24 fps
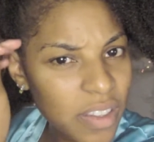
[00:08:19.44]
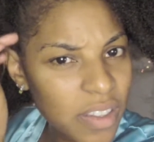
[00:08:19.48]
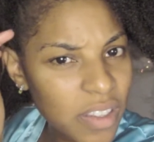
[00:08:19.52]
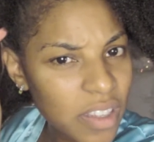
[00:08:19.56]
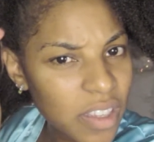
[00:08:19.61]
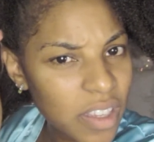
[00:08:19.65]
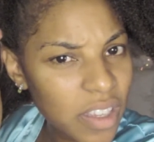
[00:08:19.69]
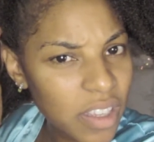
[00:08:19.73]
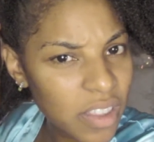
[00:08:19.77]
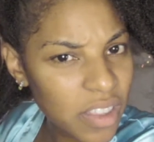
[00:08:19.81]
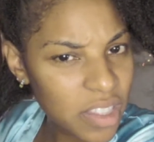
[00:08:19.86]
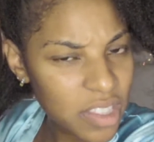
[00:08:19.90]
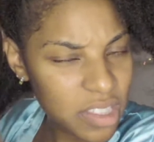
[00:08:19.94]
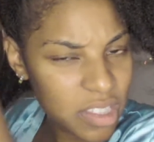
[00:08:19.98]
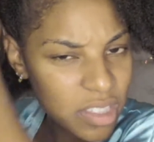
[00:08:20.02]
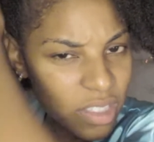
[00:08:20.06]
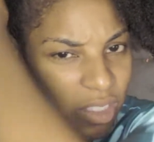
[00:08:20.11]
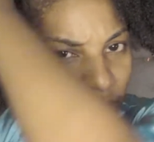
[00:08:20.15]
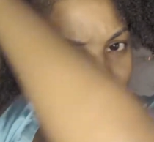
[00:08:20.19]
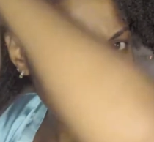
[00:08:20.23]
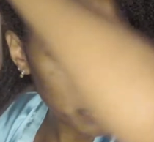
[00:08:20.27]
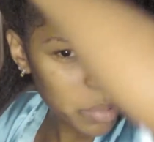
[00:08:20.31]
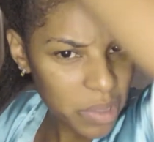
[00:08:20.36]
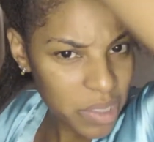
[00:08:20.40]
Oh, this
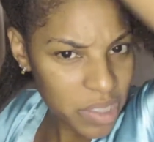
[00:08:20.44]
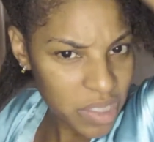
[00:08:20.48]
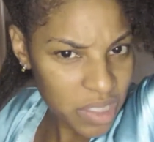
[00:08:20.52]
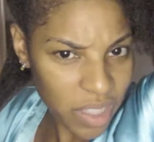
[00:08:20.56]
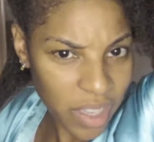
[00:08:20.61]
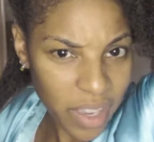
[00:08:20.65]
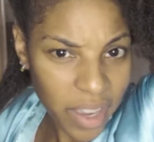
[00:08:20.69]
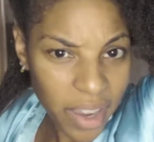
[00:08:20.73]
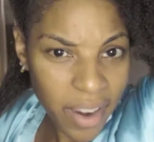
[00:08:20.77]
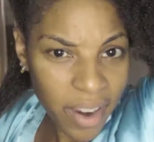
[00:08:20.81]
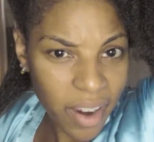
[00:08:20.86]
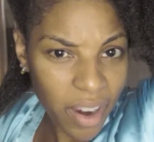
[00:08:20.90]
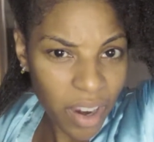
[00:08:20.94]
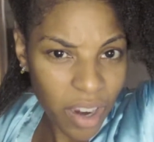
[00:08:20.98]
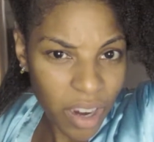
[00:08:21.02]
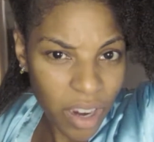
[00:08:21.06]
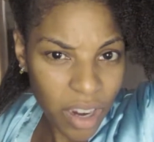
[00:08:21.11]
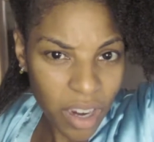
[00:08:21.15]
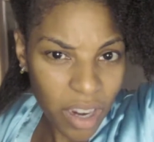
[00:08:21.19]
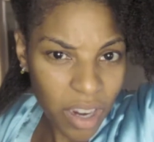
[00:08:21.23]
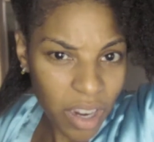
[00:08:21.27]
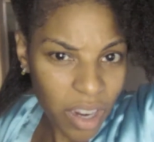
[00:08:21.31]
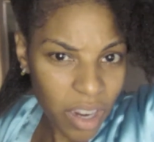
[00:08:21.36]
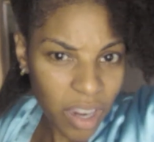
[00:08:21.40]
little piece of hair,
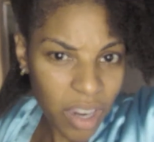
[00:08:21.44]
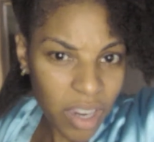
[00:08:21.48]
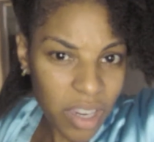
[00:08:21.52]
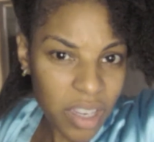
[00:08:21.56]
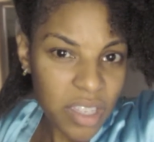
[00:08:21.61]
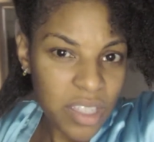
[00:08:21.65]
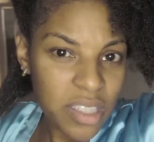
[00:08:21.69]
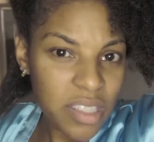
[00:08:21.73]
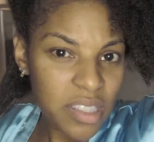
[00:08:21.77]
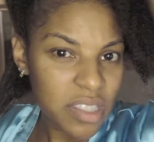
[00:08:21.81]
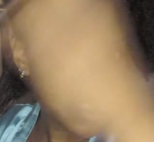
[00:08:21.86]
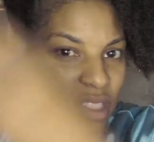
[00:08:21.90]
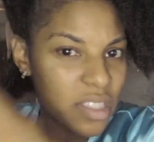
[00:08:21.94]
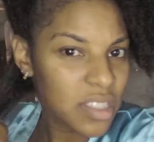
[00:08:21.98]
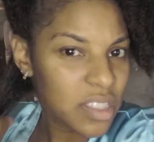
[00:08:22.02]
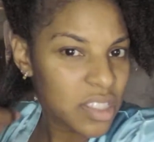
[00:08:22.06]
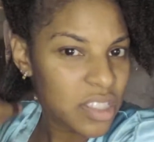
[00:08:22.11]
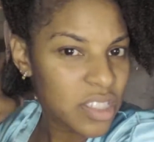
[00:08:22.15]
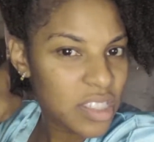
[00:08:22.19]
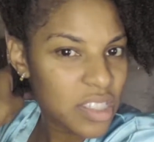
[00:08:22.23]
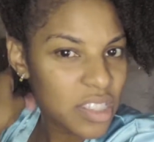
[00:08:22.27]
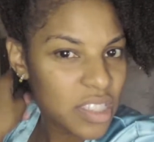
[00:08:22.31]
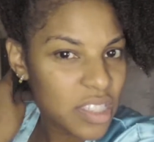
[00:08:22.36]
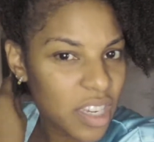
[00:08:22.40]

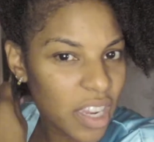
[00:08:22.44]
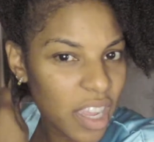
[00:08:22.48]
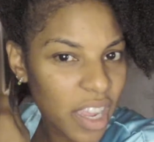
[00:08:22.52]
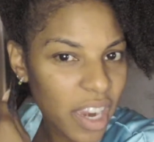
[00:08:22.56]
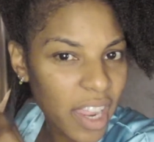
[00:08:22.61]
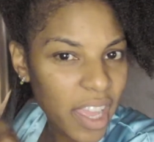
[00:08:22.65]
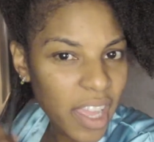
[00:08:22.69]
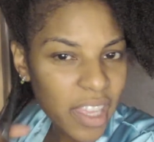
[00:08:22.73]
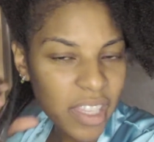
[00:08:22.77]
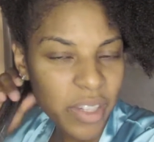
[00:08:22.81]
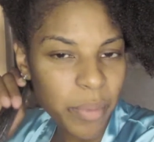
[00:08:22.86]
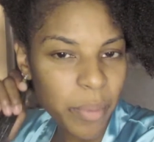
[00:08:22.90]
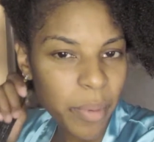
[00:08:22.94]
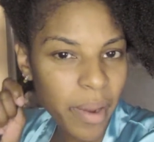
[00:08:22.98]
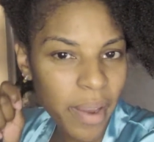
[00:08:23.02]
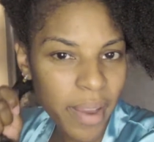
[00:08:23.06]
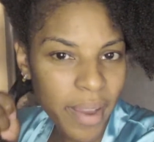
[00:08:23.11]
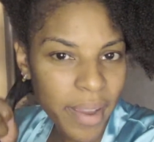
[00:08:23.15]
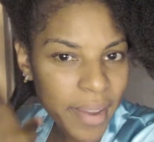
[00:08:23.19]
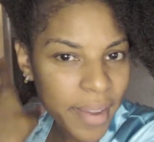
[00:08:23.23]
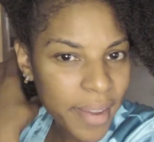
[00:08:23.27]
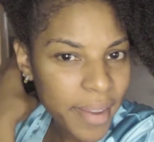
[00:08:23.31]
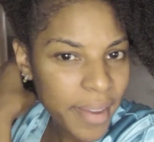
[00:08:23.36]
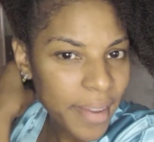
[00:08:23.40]
it's just not acting right.
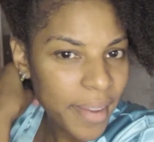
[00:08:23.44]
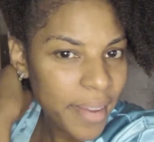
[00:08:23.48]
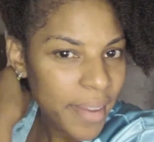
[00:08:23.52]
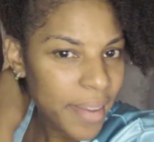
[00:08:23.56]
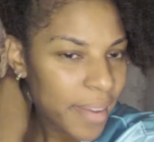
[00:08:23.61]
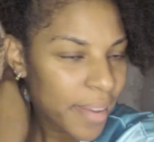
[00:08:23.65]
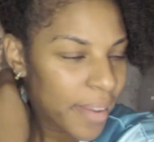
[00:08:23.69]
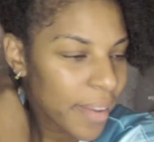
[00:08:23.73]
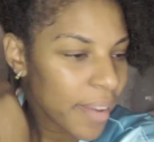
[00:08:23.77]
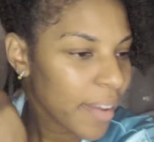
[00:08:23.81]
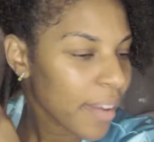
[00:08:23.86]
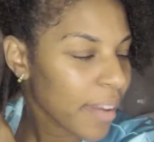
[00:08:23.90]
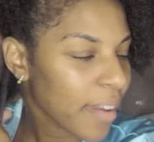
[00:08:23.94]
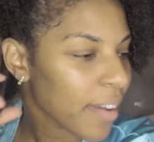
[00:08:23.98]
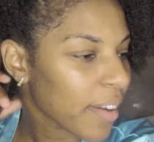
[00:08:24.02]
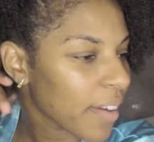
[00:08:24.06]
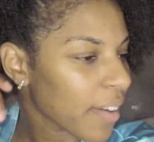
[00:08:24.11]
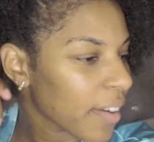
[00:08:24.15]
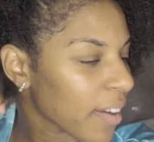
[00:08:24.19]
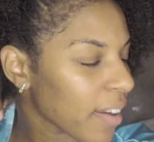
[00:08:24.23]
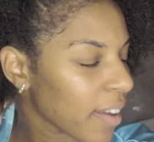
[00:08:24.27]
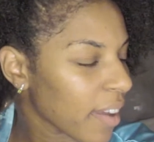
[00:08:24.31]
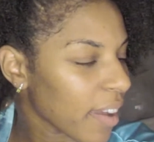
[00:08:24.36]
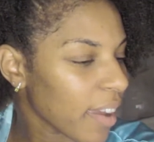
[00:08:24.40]

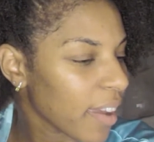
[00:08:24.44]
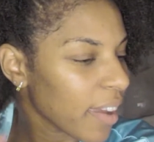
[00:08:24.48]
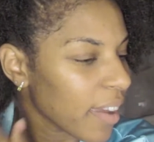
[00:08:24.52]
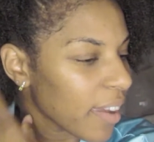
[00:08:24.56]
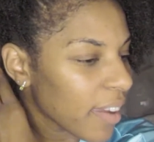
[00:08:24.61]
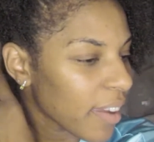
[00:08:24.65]
Okay.